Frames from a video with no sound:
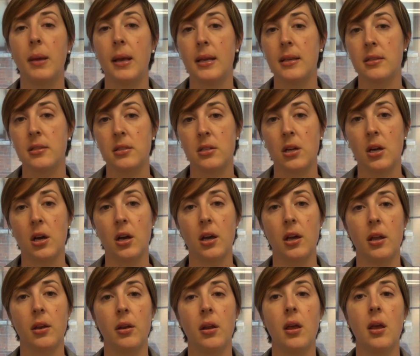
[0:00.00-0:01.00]
based
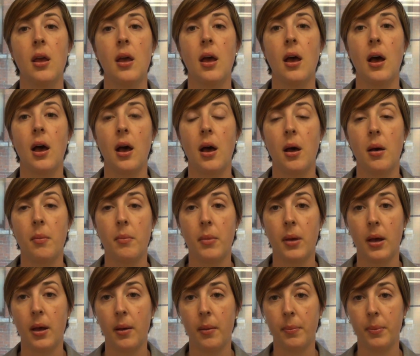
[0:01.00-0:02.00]
on
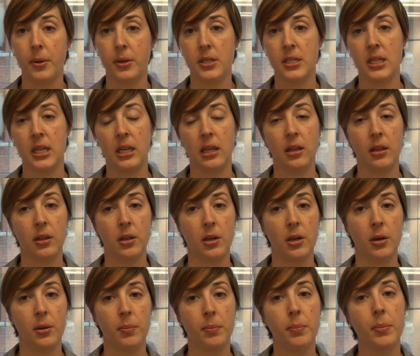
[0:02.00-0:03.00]
a
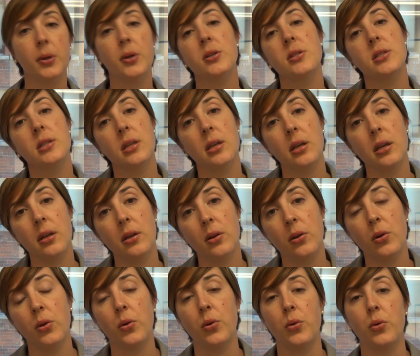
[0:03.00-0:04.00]
particular person
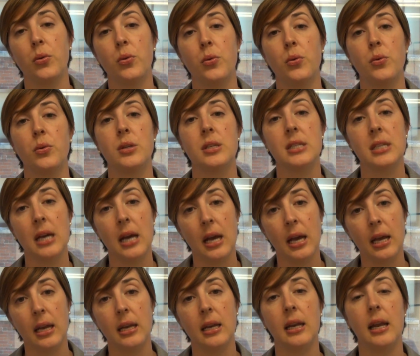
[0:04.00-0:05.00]
who
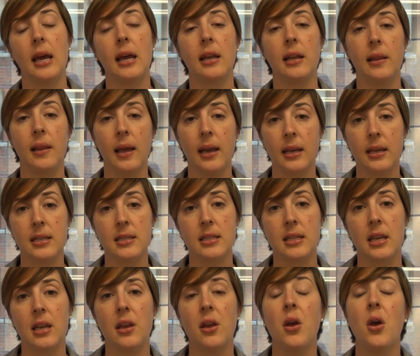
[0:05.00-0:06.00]
died and had a
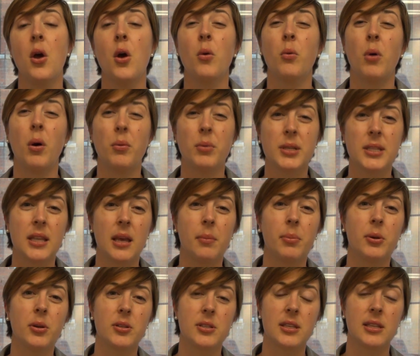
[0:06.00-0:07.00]
legacy. What was that
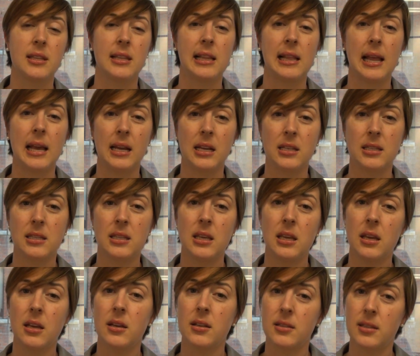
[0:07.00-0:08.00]
person's
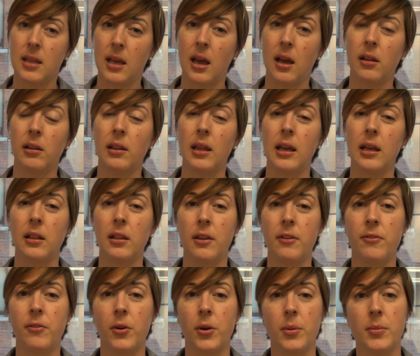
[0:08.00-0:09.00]
legacy? Because that likely
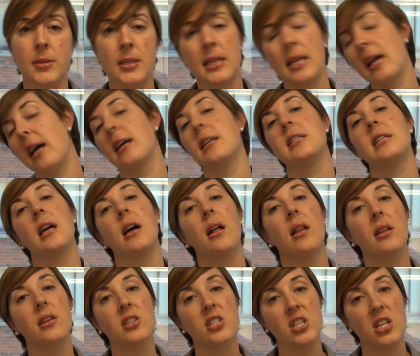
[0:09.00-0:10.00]
forms the
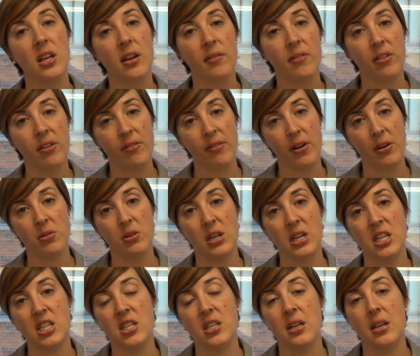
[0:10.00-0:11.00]
ideology of the
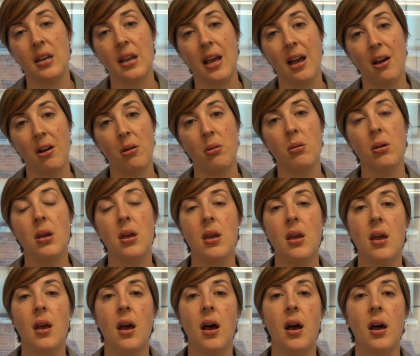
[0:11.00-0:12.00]
foundation now.
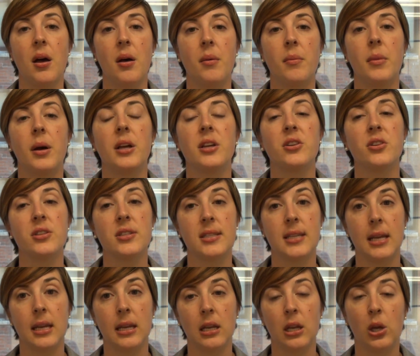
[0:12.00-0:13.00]

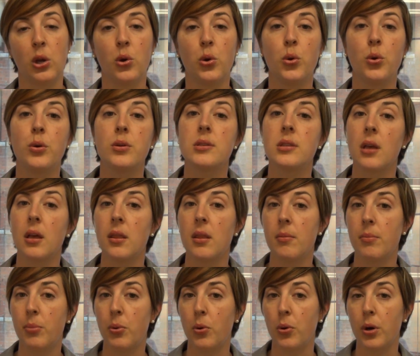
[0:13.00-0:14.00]
Understanding who is on the
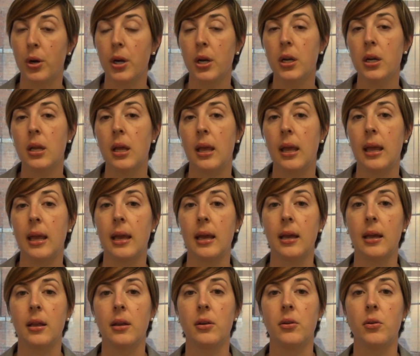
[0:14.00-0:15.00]
board
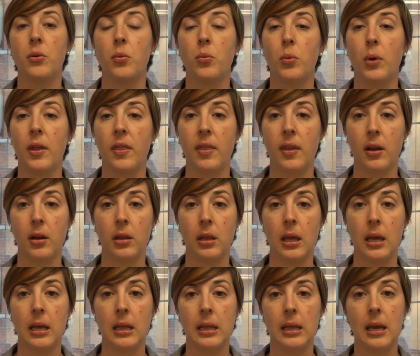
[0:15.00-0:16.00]
and what their
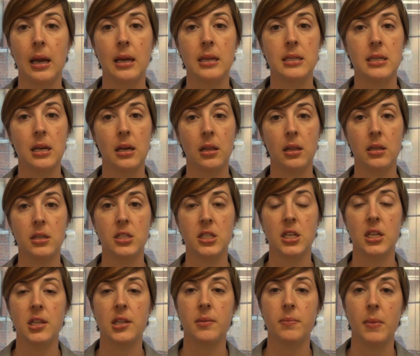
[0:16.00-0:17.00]
likely
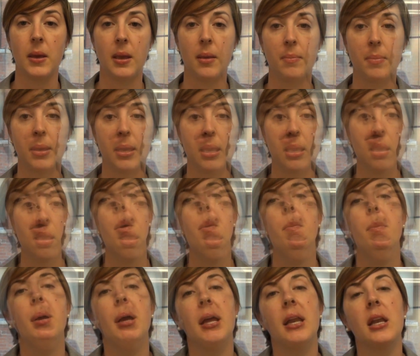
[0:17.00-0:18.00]
ideologies may be.
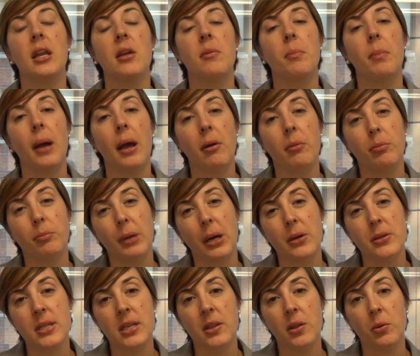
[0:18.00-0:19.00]
But by
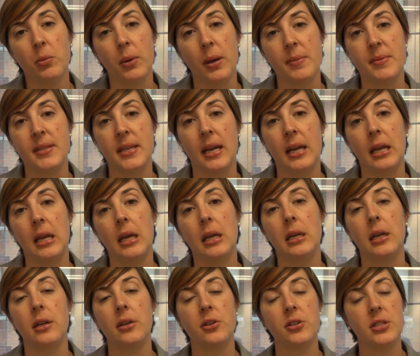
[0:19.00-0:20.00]
browsing their website
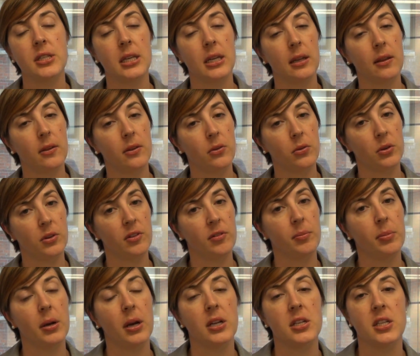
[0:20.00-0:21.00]
and understanding the sorts
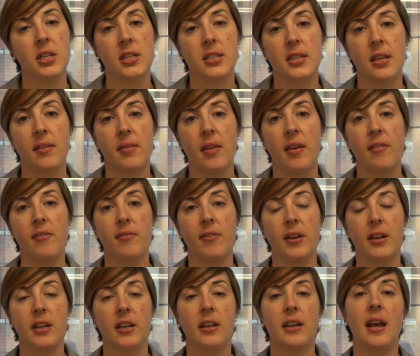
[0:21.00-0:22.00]
of projects that they
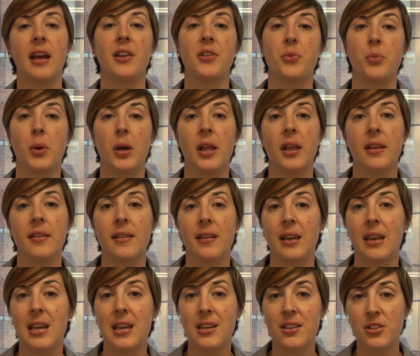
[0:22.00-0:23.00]
funded, as well as
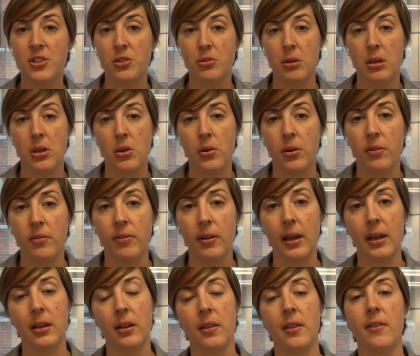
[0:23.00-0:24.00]
any history you can
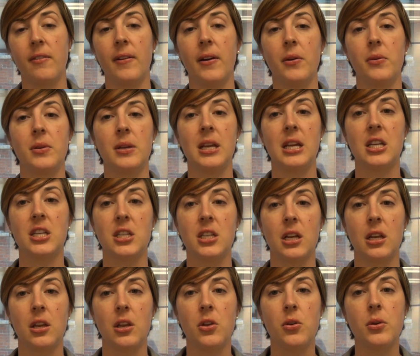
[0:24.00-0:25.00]
find on the
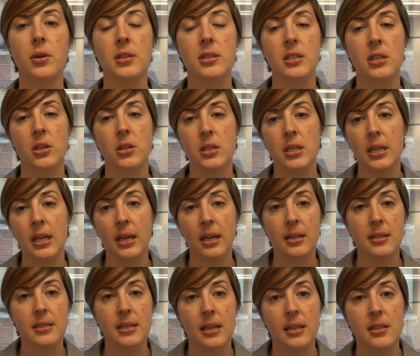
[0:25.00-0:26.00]
foundation, you can start to get
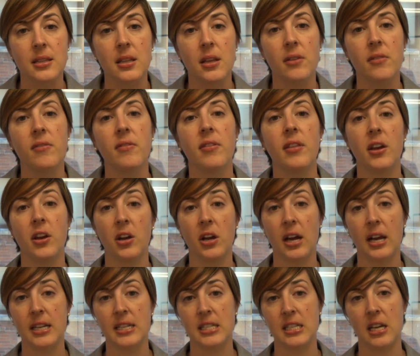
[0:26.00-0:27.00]
a sense of their
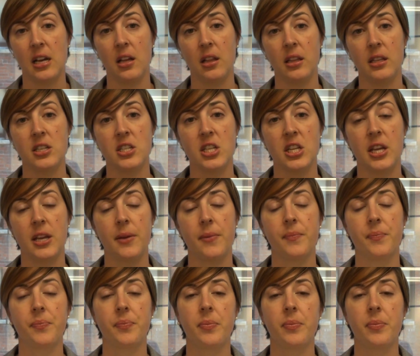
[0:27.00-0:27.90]
ideology.